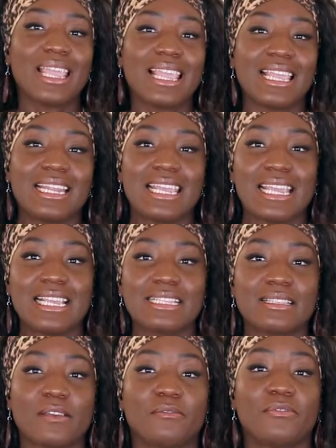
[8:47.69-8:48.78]
it is
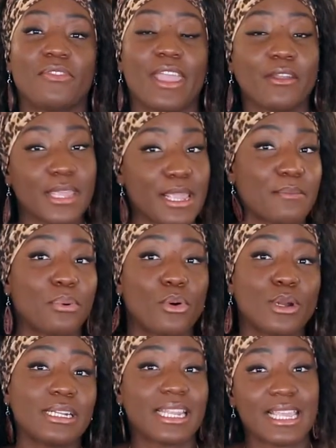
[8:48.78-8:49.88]
very
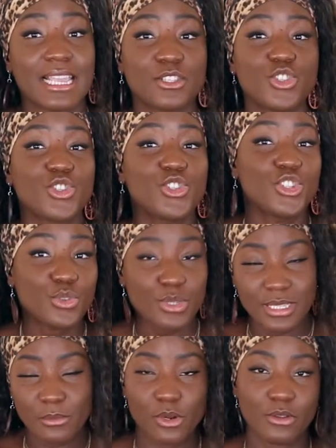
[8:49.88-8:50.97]
important again to do
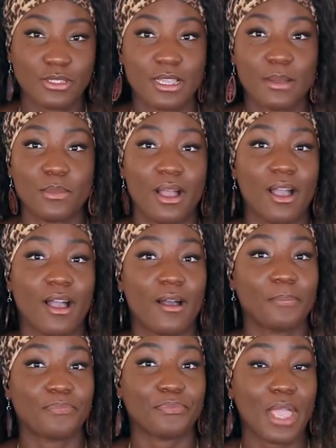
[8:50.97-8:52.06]
some
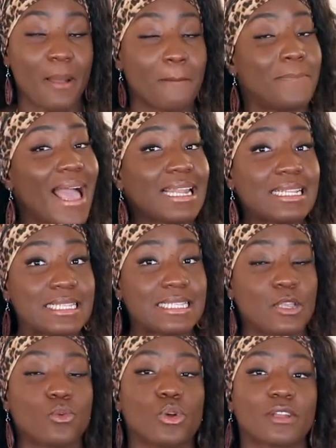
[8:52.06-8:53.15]

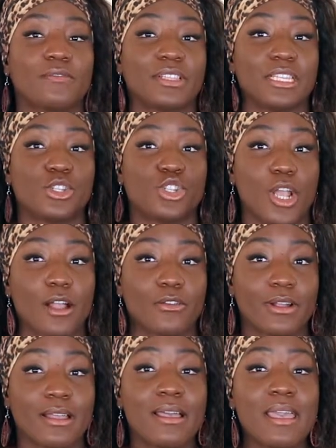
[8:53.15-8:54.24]
balancing work for this
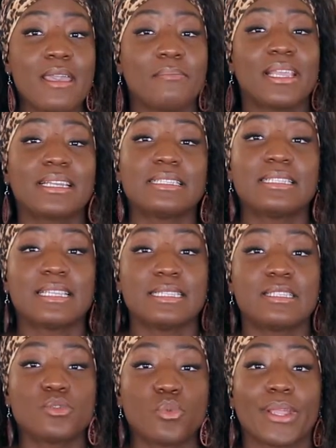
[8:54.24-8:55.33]
chakra, because this
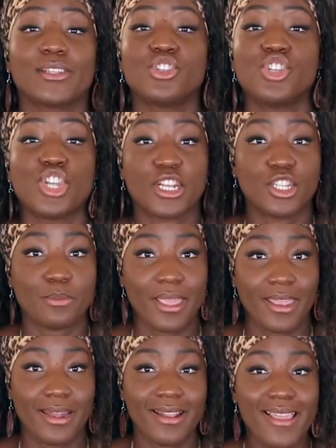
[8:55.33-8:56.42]
is where
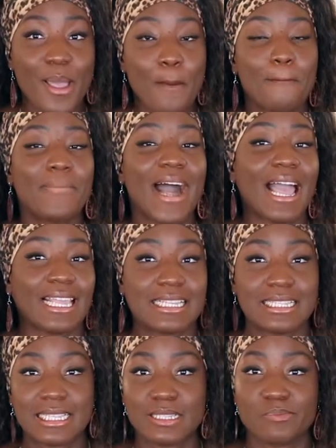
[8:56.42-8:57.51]
judgment,
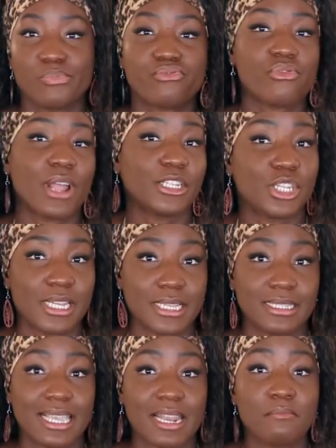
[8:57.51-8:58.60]
biases, prejudice
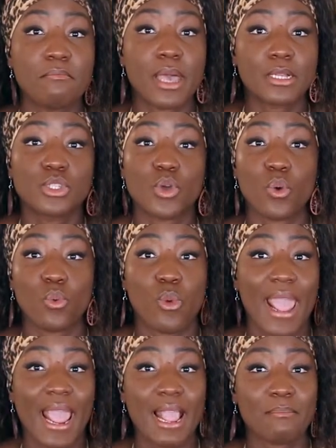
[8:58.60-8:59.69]
can melt
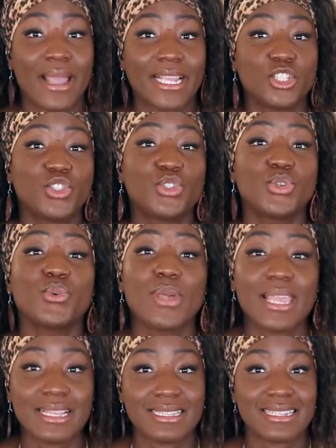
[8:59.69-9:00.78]
away by
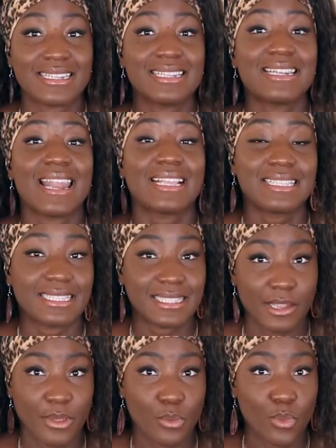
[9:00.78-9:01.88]
doing the
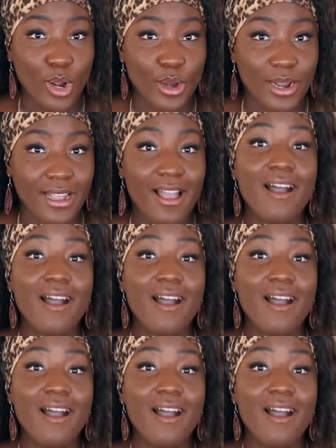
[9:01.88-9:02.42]
necessary work